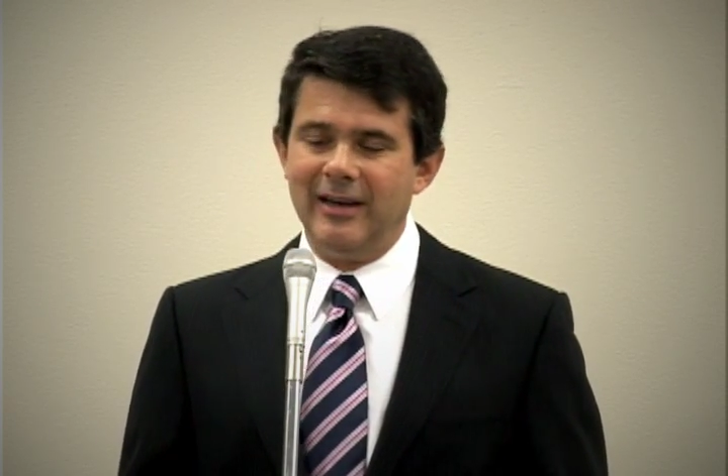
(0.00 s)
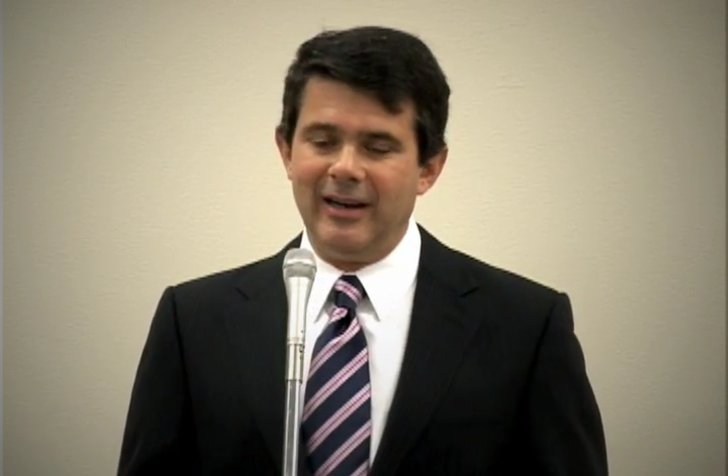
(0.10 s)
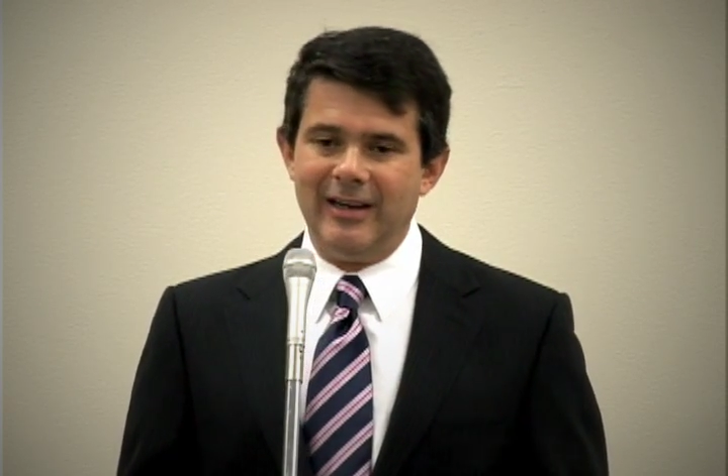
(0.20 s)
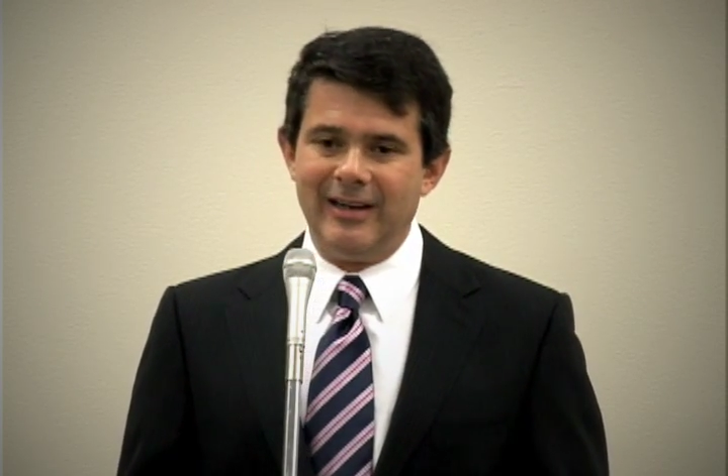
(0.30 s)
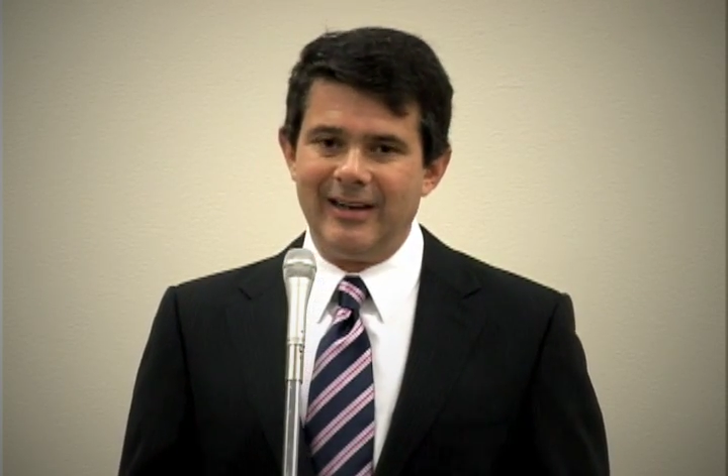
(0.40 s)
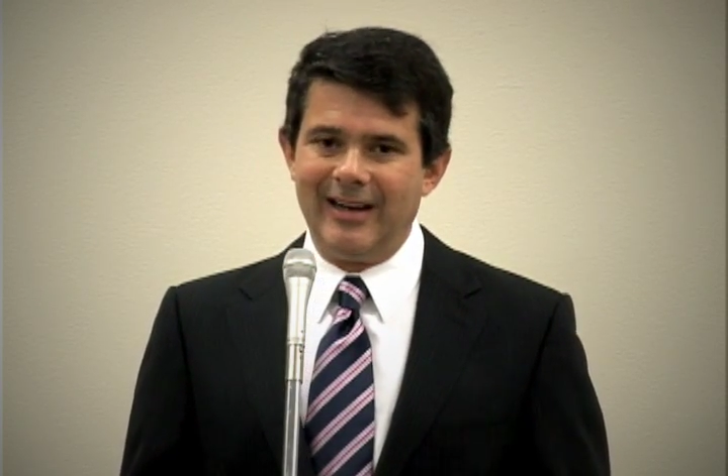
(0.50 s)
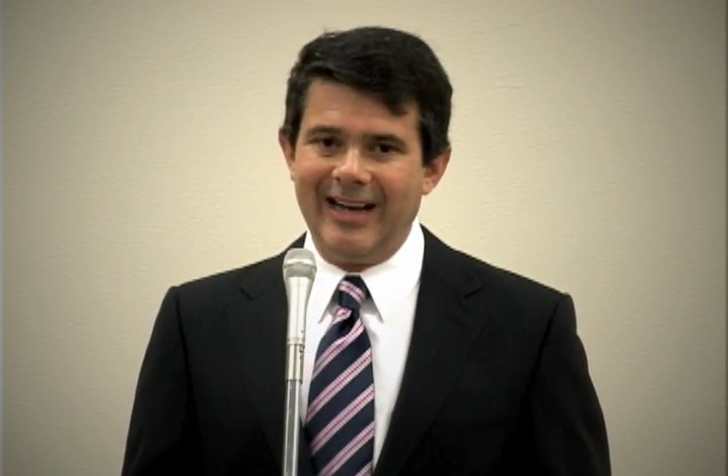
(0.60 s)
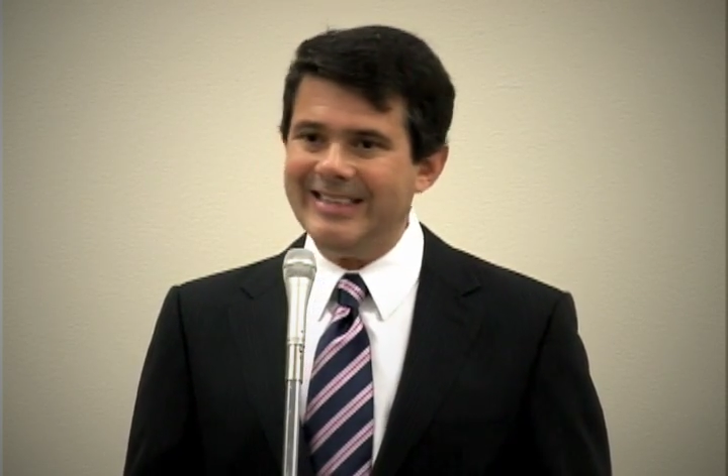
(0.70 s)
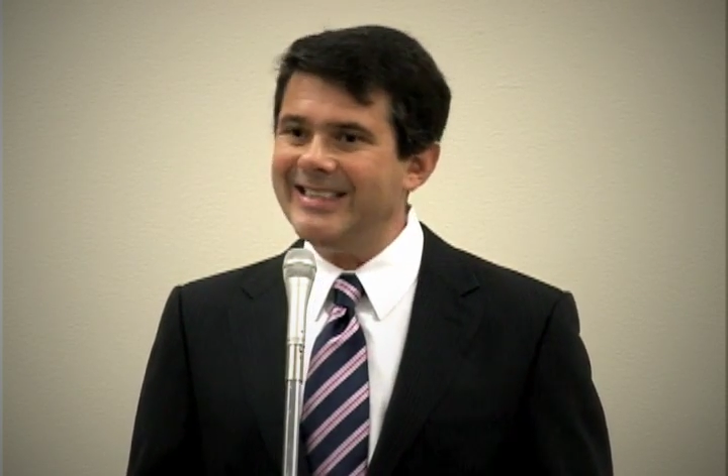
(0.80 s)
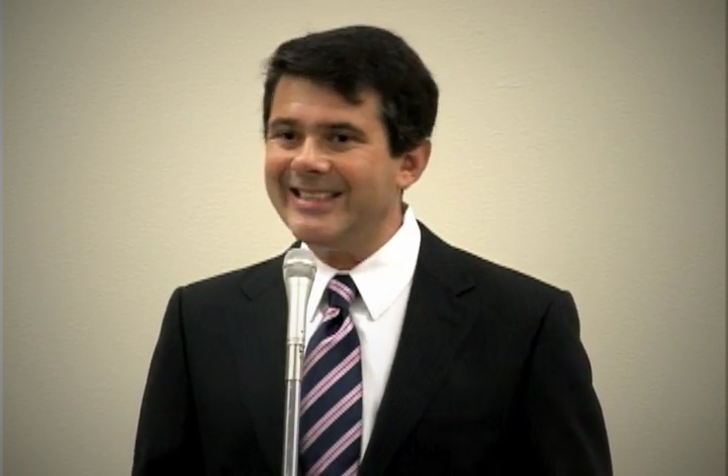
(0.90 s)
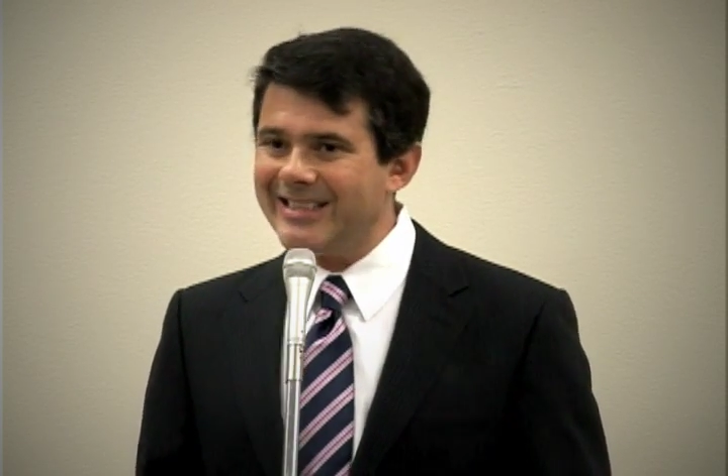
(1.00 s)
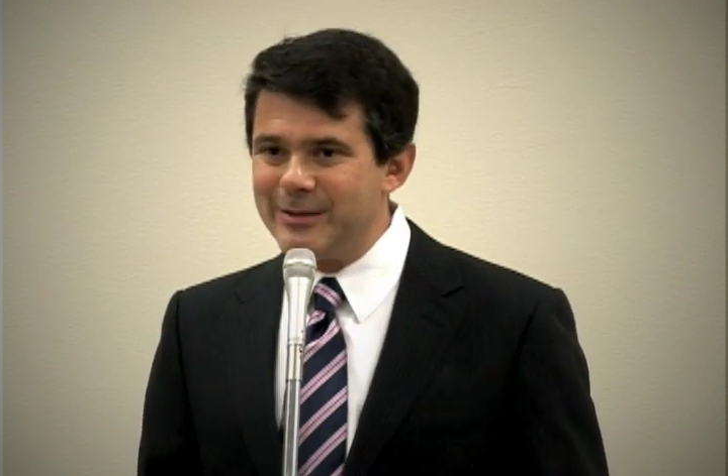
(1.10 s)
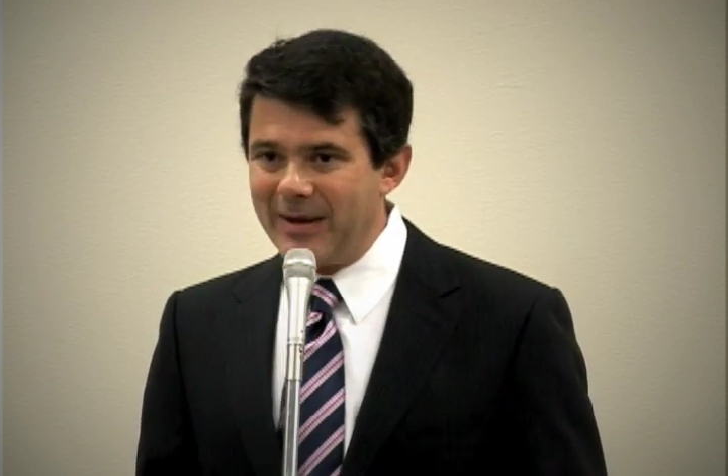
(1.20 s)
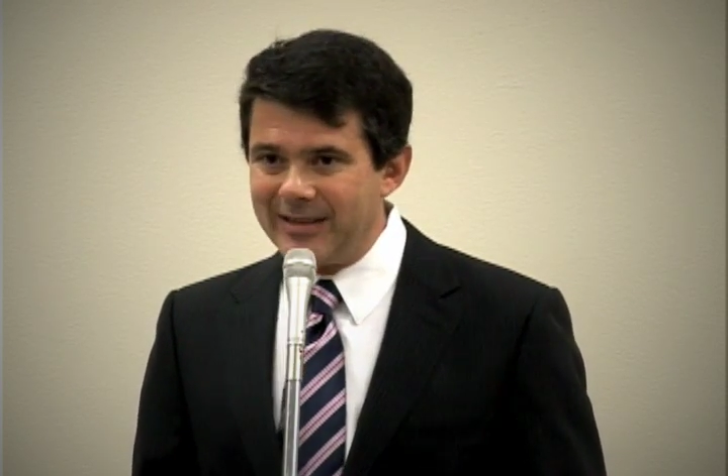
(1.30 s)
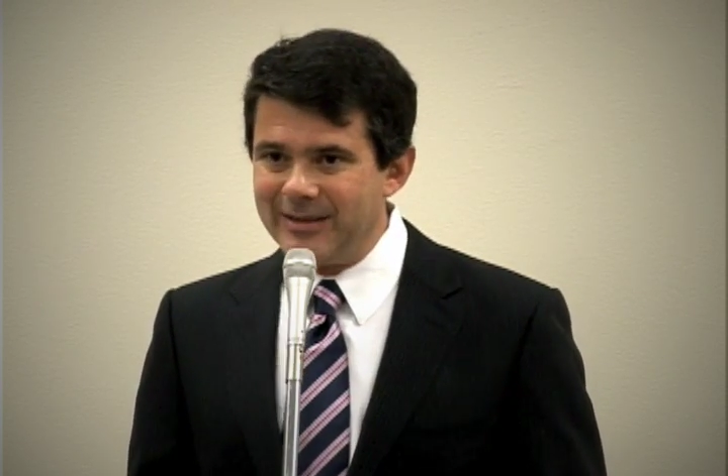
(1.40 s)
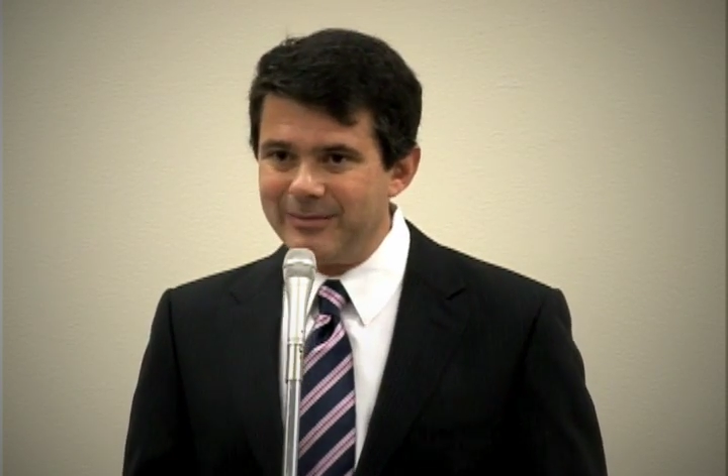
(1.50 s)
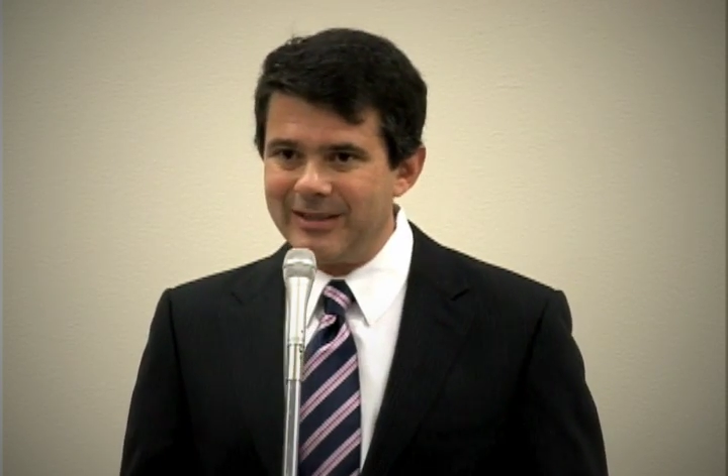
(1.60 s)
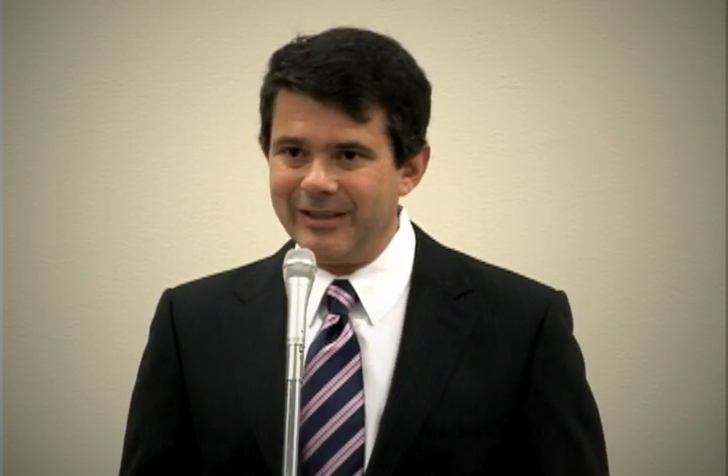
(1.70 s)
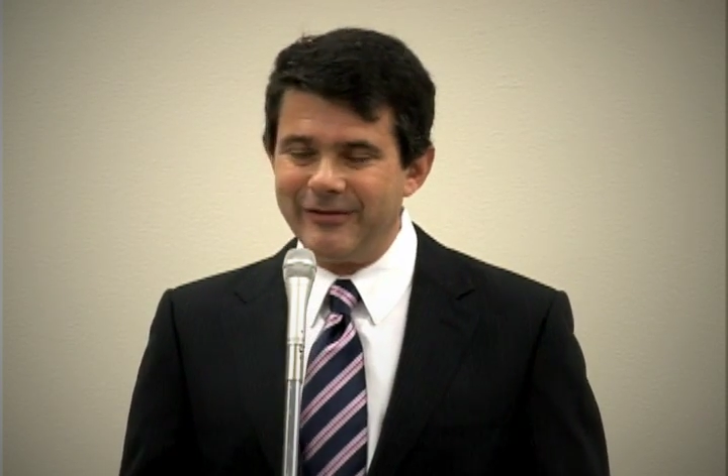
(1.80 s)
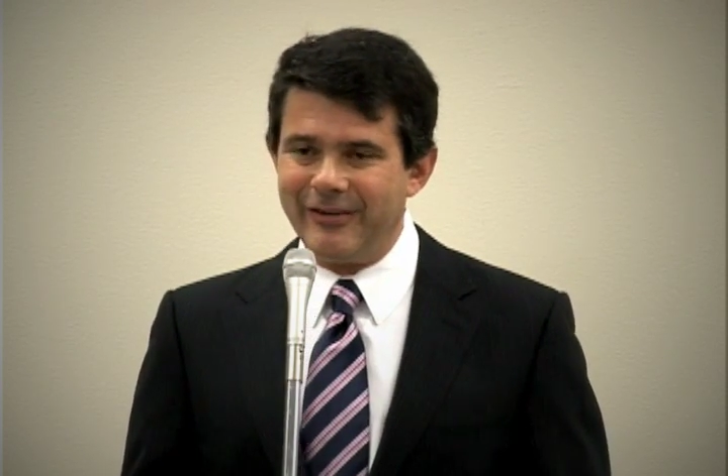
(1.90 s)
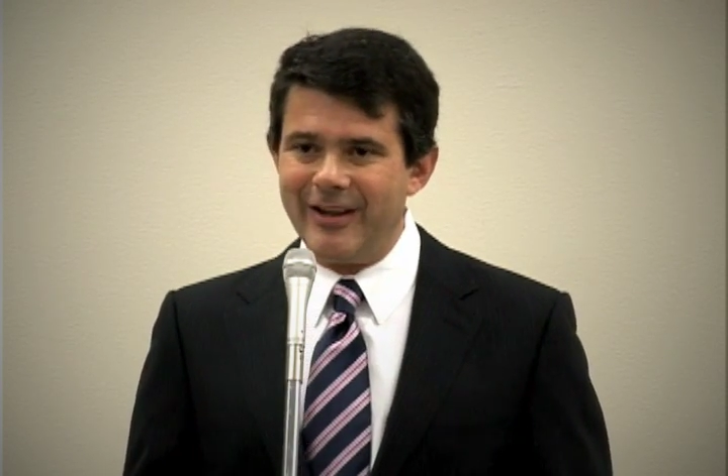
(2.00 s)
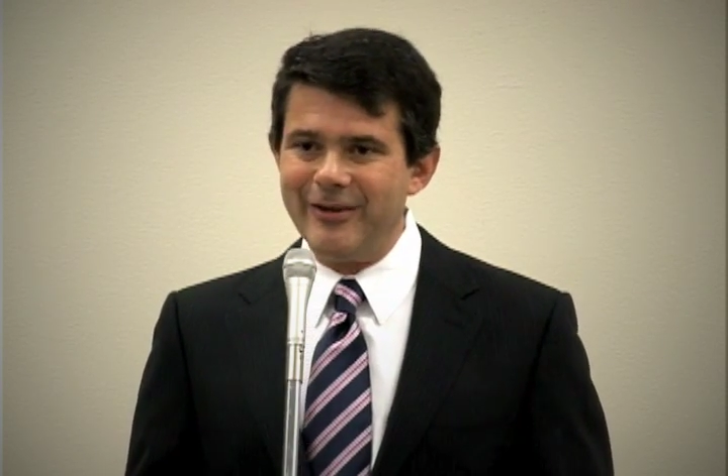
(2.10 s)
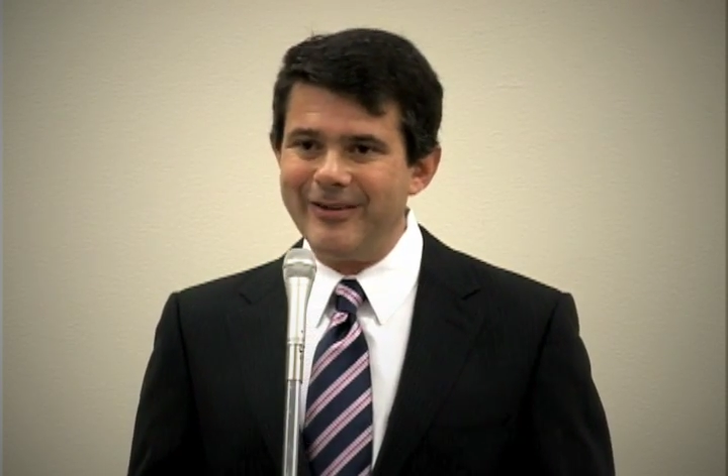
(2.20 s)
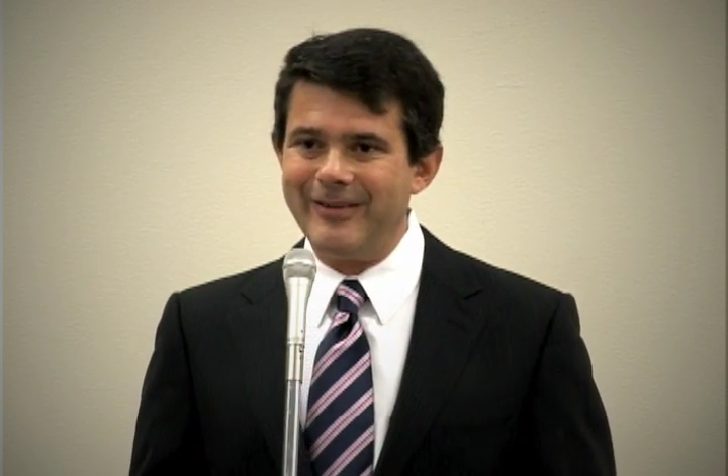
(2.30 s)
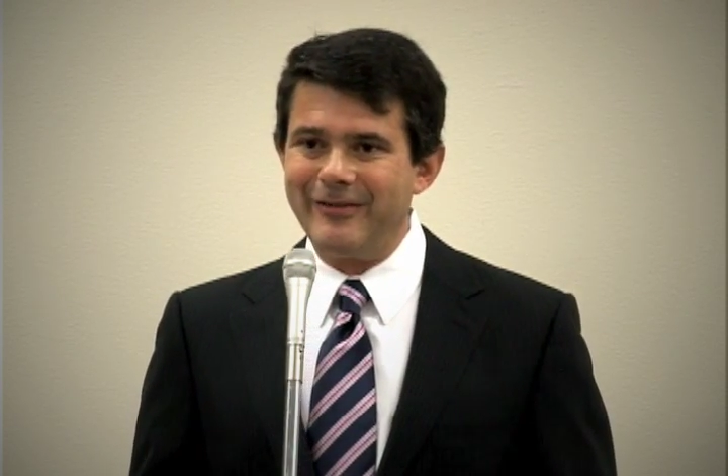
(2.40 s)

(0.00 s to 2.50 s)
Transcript: Uh, I didn't expect him to live forever,